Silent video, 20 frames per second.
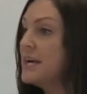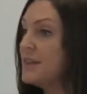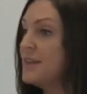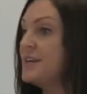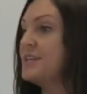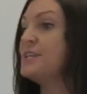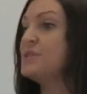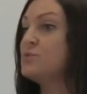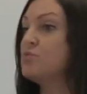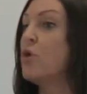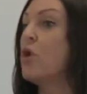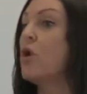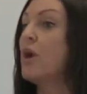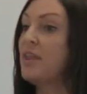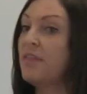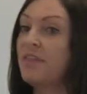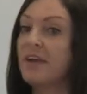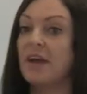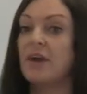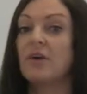This is what I
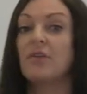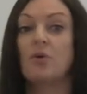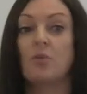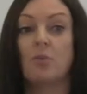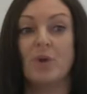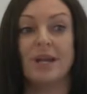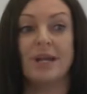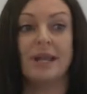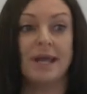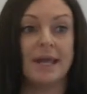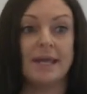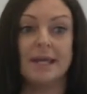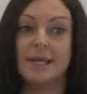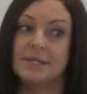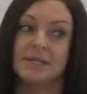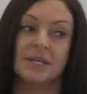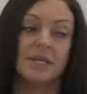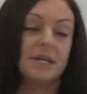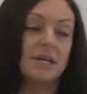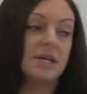think that we need.